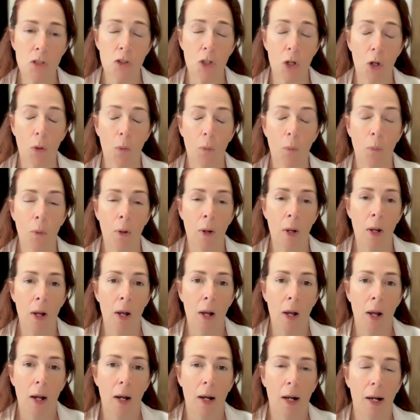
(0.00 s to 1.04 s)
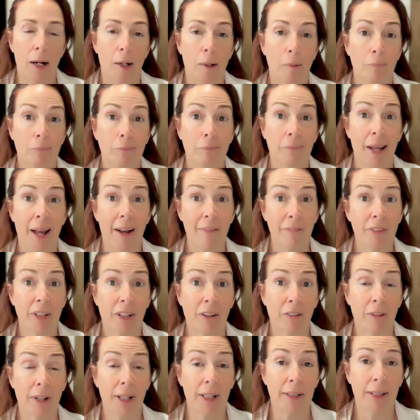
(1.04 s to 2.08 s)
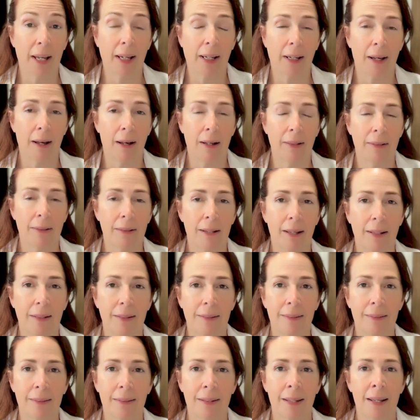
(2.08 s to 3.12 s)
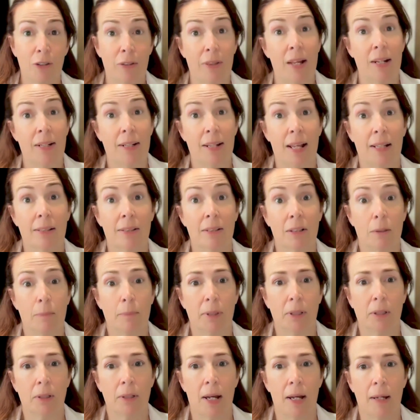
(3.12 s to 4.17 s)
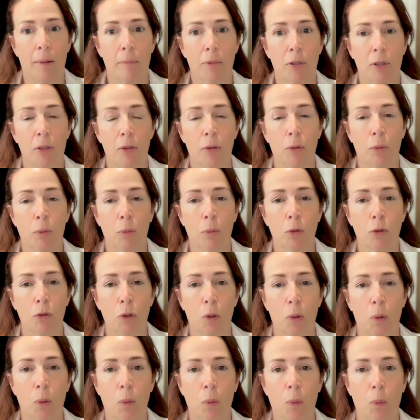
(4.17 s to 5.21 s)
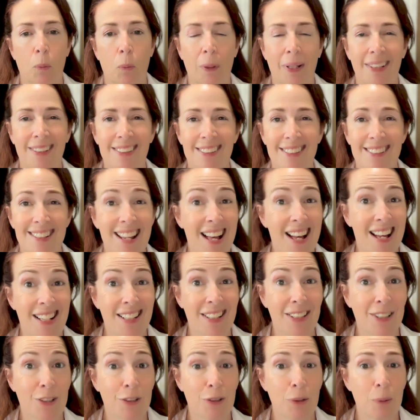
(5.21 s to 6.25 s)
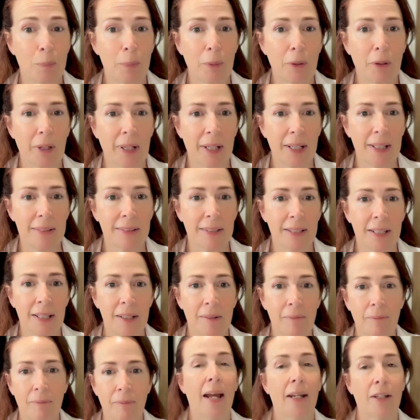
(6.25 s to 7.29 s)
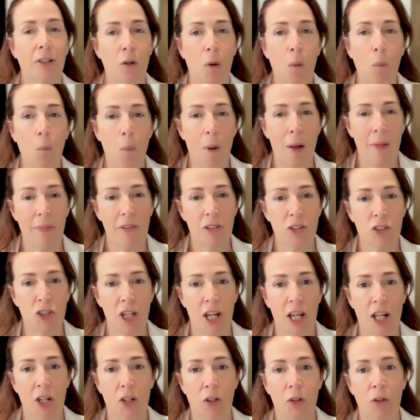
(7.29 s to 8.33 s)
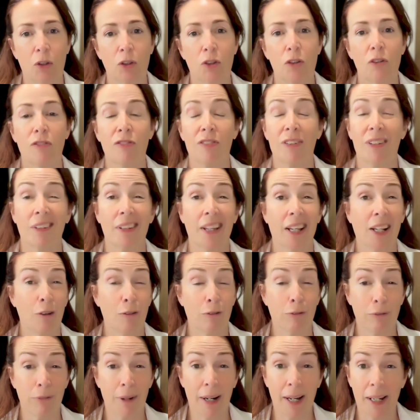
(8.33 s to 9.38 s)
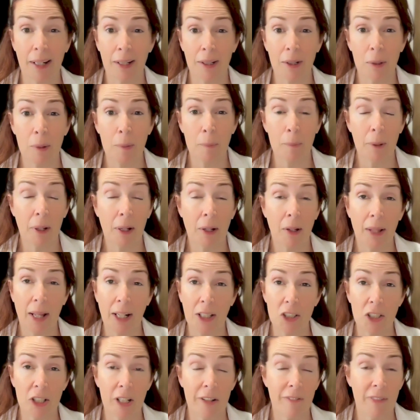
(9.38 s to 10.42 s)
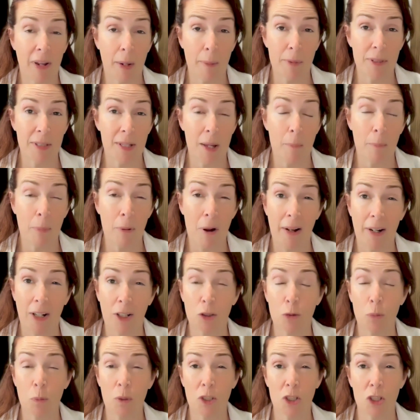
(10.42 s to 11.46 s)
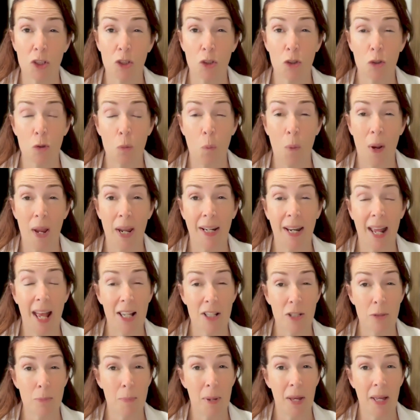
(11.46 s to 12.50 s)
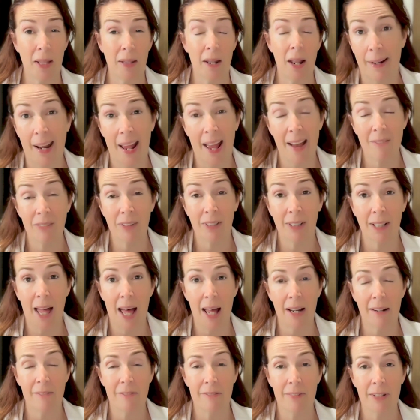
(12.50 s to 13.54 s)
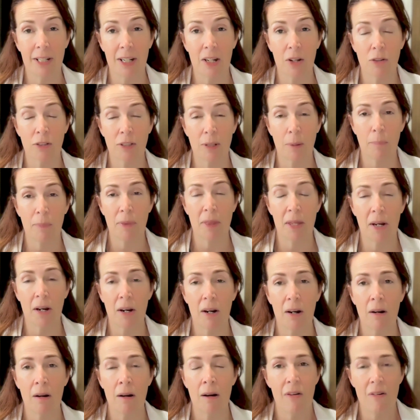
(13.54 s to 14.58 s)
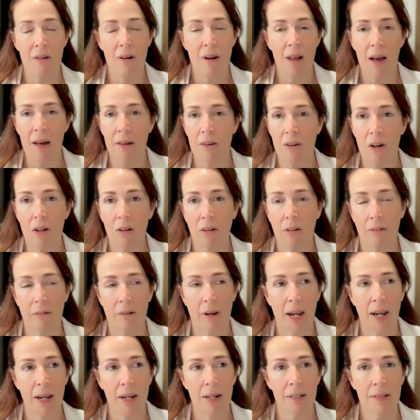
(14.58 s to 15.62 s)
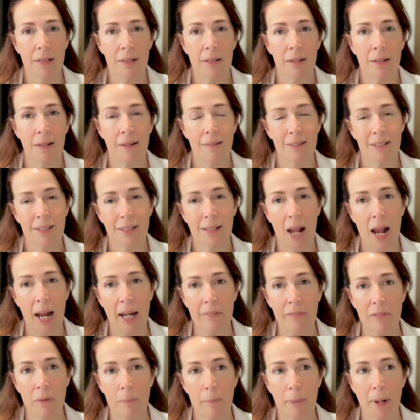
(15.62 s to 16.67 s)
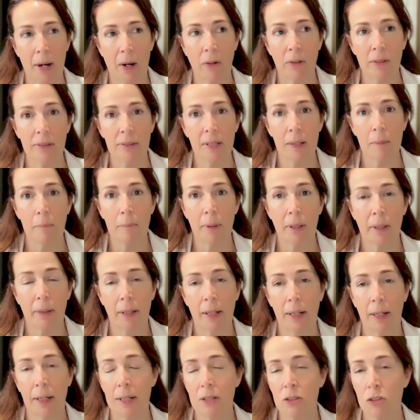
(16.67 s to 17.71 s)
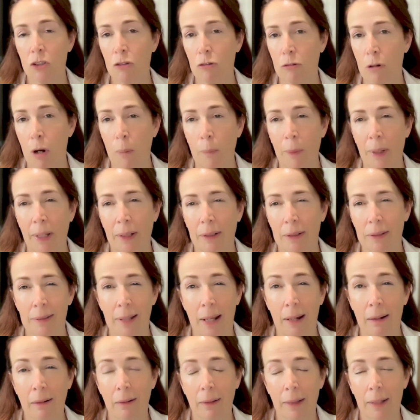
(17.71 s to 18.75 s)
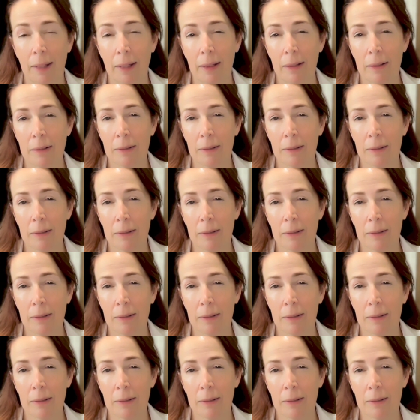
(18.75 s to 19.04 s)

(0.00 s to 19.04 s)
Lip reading: So have to create that content. So that takes a little bit of time too. So it's not super easy. I don't want this channel to feel like a random collection of Amazon products, which is the way it has been. And I have a lot of videos up there. They're not all great. It's kind of embarrassing, but it is growing steadily.